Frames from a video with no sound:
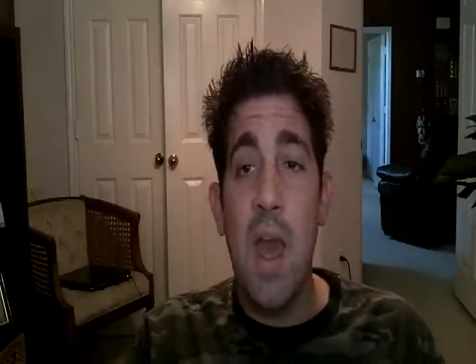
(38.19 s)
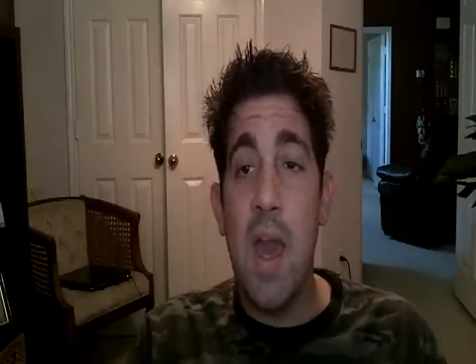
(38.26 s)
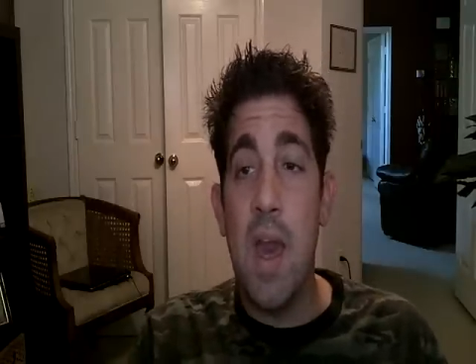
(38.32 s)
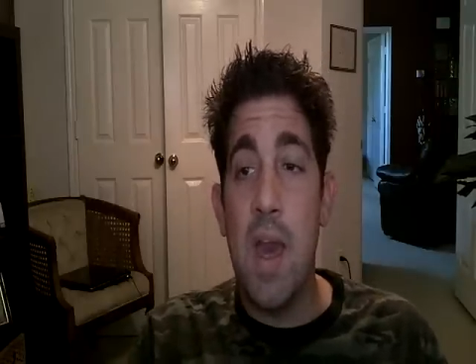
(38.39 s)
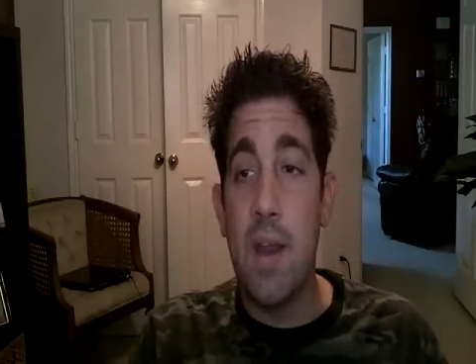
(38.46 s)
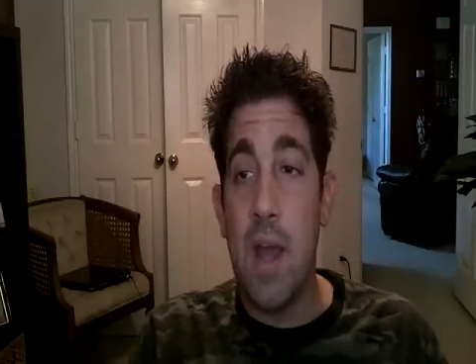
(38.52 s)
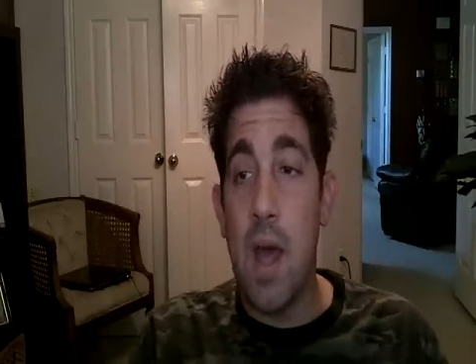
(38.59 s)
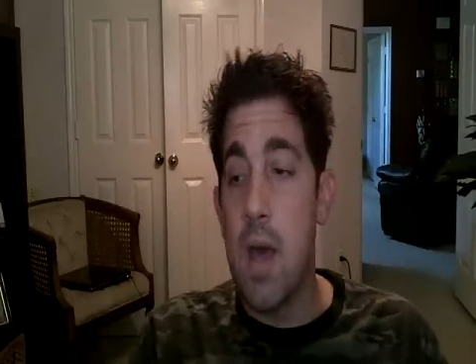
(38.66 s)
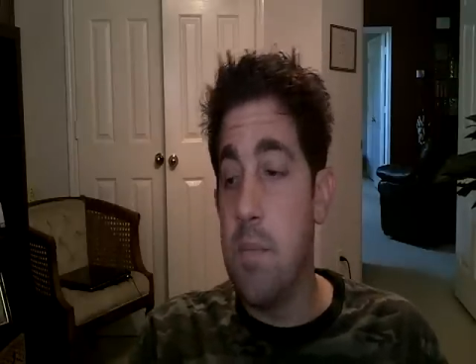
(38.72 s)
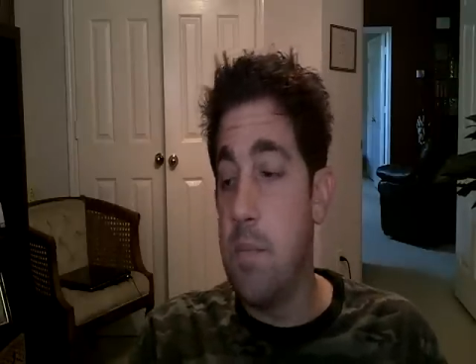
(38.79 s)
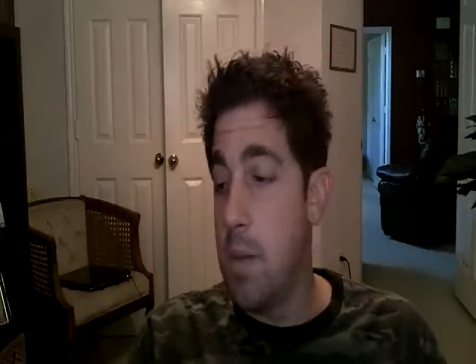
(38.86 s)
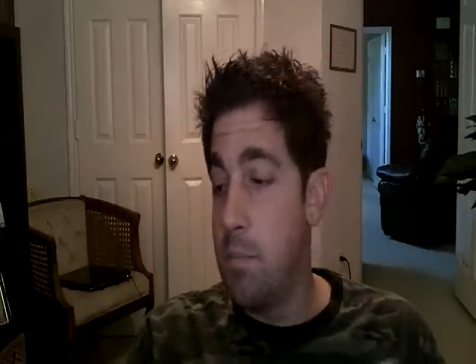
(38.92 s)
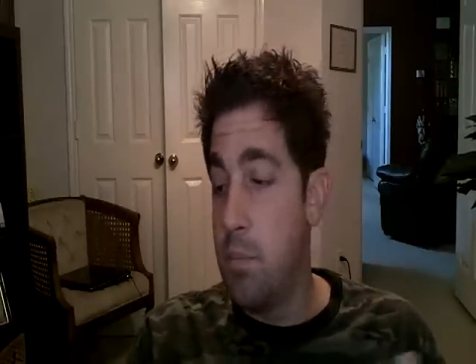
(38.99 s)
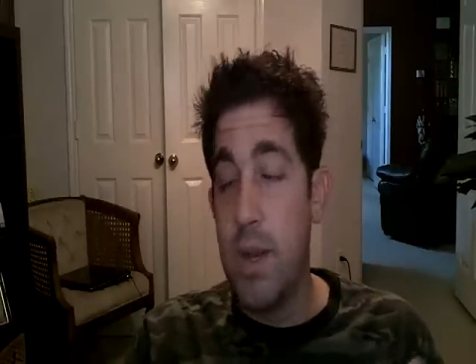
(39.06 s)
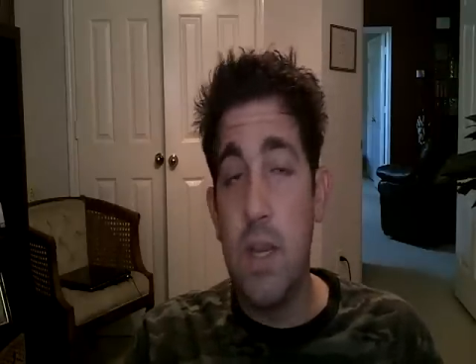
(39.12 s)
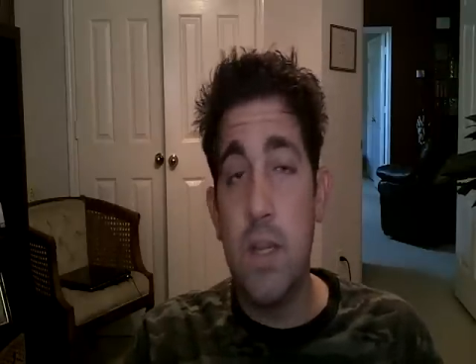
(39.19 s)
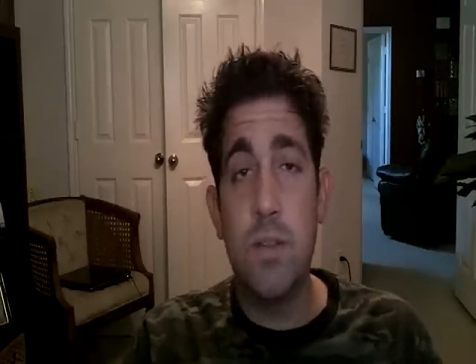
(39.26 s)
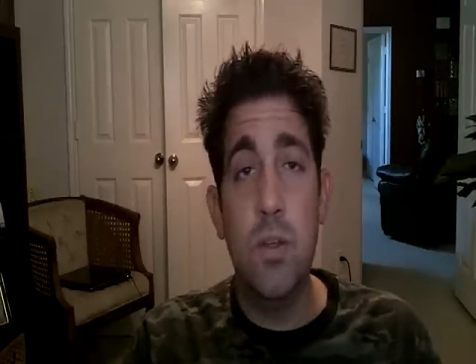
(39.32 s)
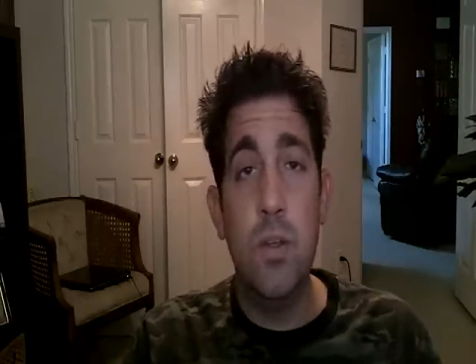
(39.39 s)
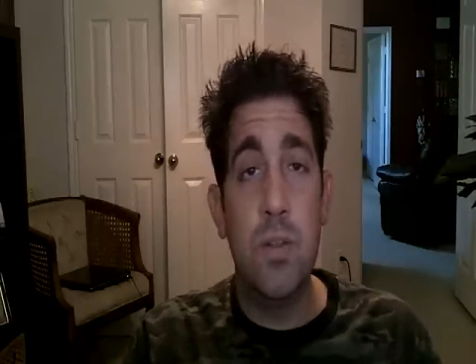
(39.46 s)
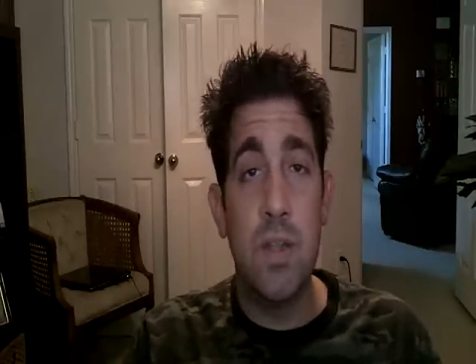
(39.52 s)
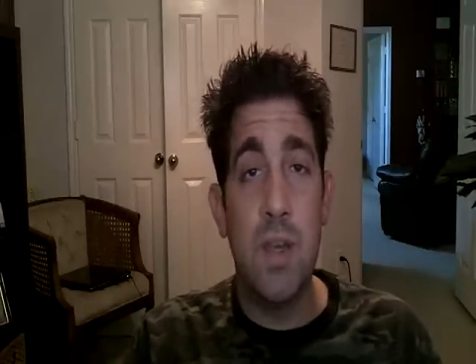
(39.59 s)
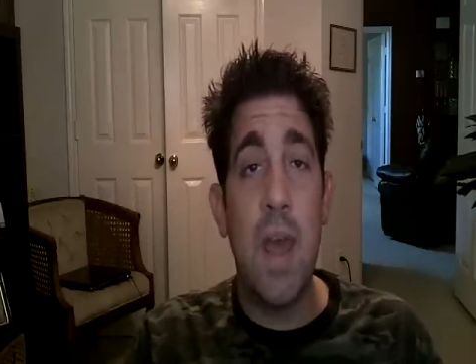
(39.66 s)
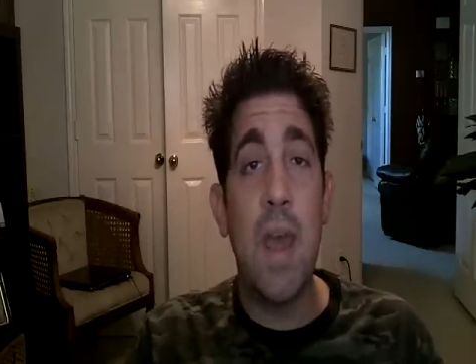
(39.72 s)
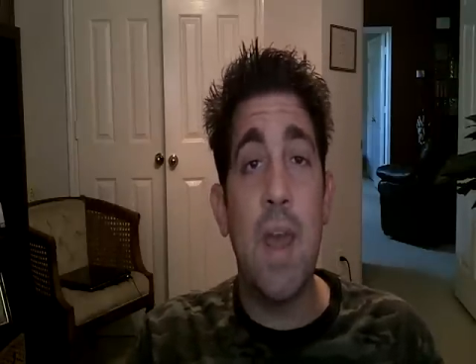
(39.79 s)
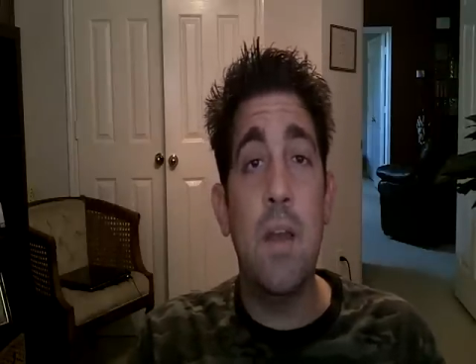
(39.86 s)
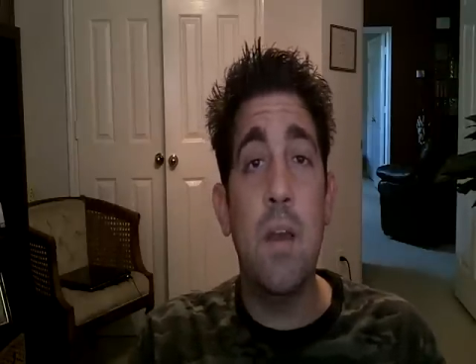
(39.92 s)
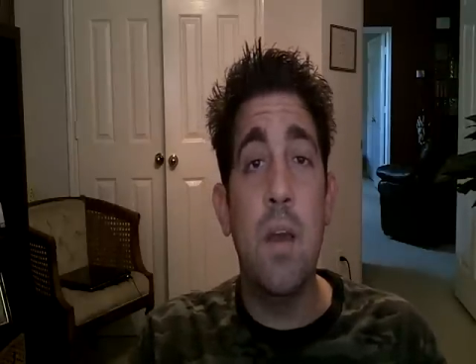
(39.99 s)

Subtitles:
and I'm bringing it to you today